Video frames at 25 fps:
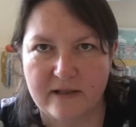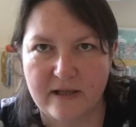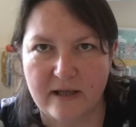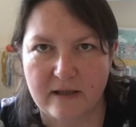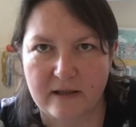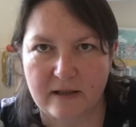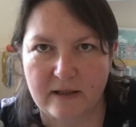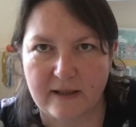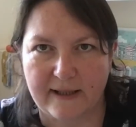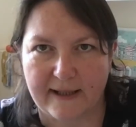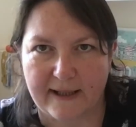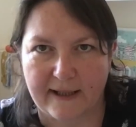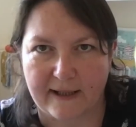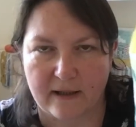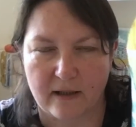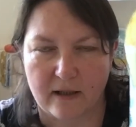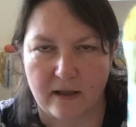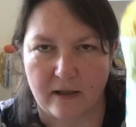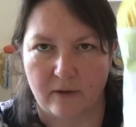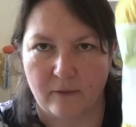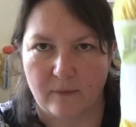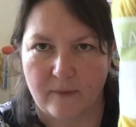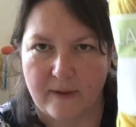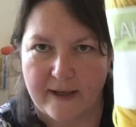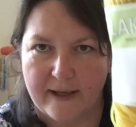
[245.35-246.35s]
duckling
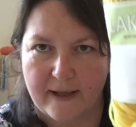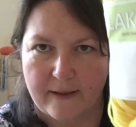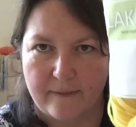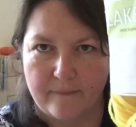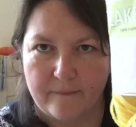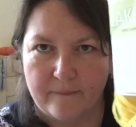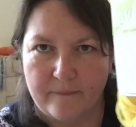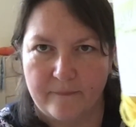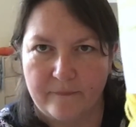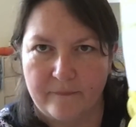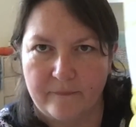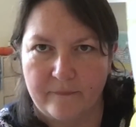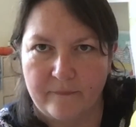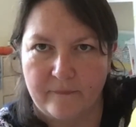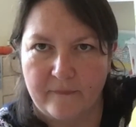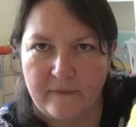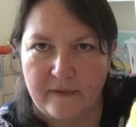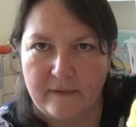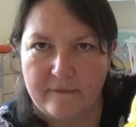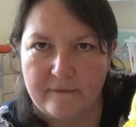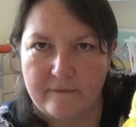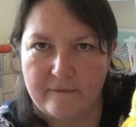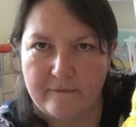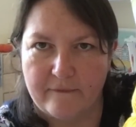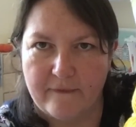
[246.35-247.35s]
colourway,
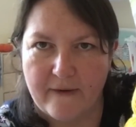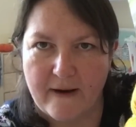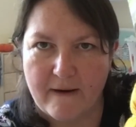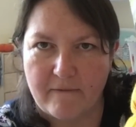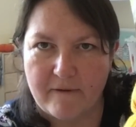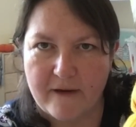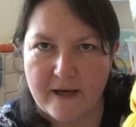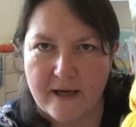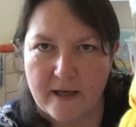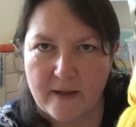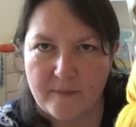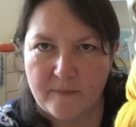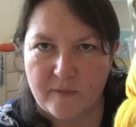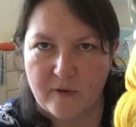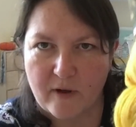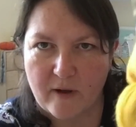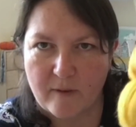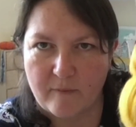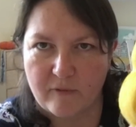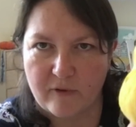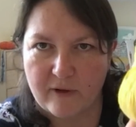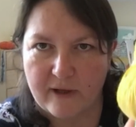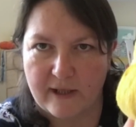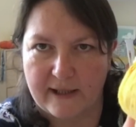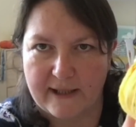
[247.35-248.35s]
very
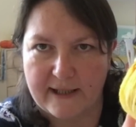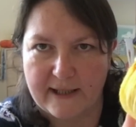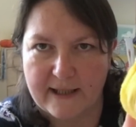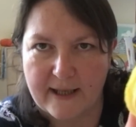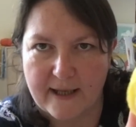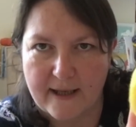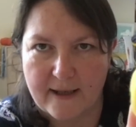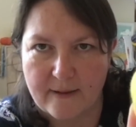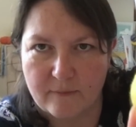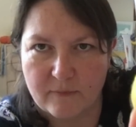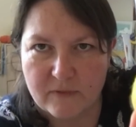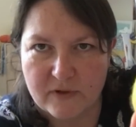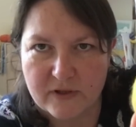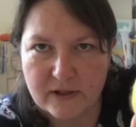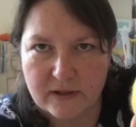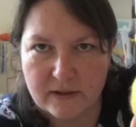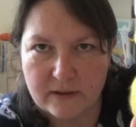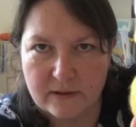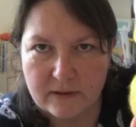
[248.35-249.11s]
appropriately named.